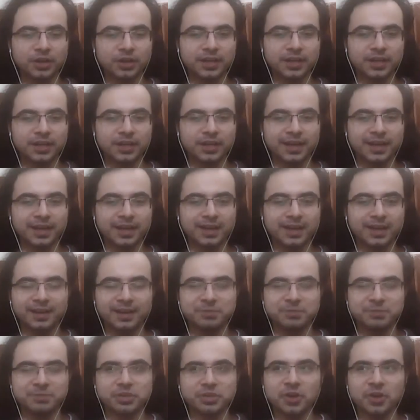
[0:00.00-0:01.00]
Like,
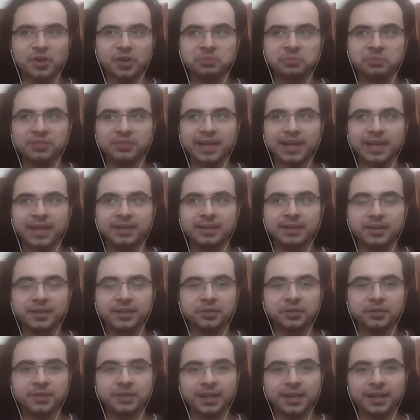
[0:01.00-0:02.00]
Michonne was like, did
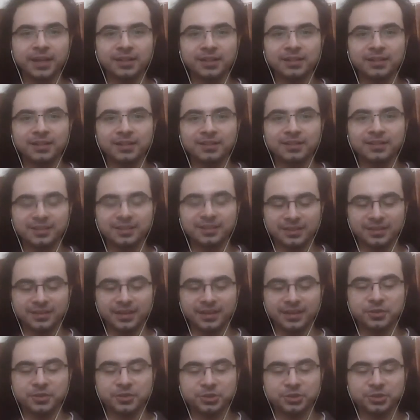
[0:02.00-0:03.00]
you tell
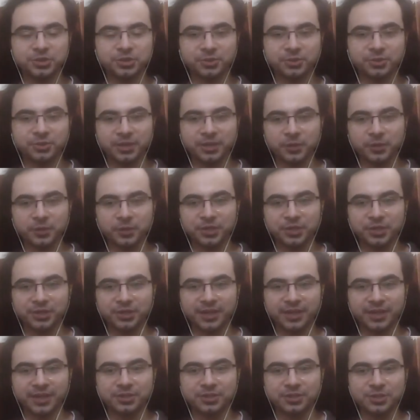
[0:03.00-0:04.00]
Judith what you
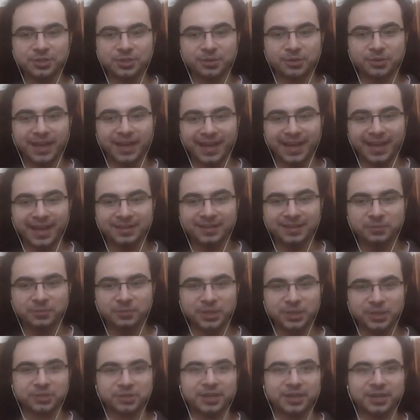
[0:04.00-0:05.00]
did to Glenn,
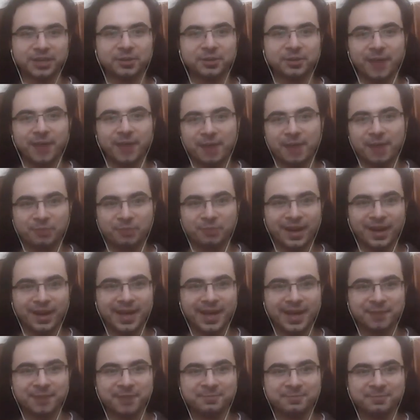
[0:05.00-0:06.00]
what you did to
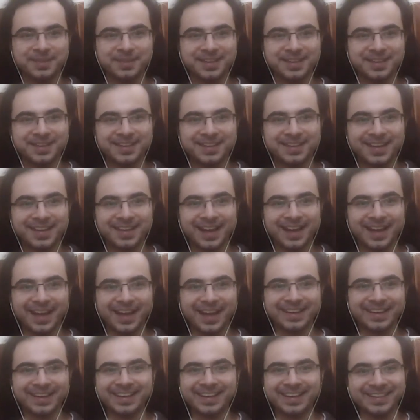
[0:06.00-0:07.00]
Abraham?
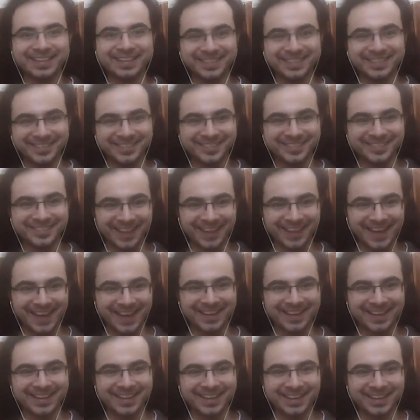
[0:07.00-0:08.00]
And Negan didn't say
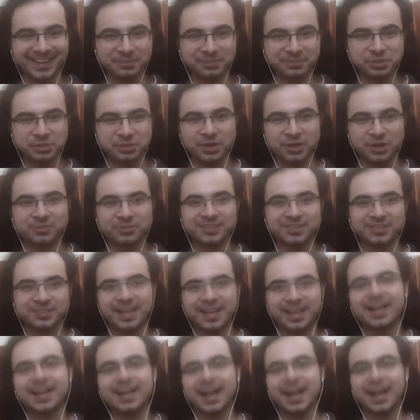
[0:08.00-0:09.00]
anything, and Michonne was
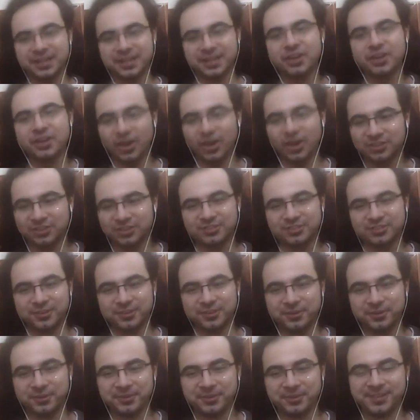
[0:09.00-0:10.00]
like, I thought
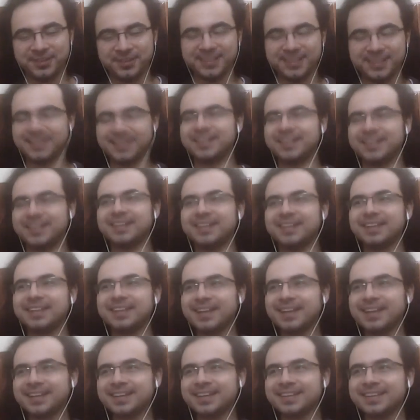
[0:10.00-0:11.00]
so.
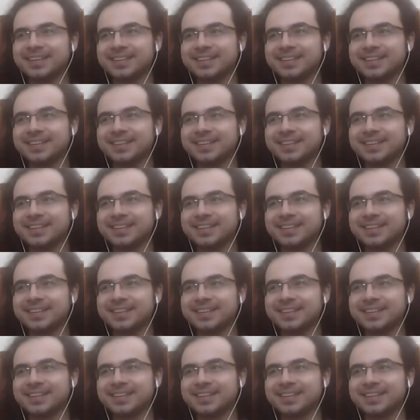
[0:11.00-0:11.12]
Like,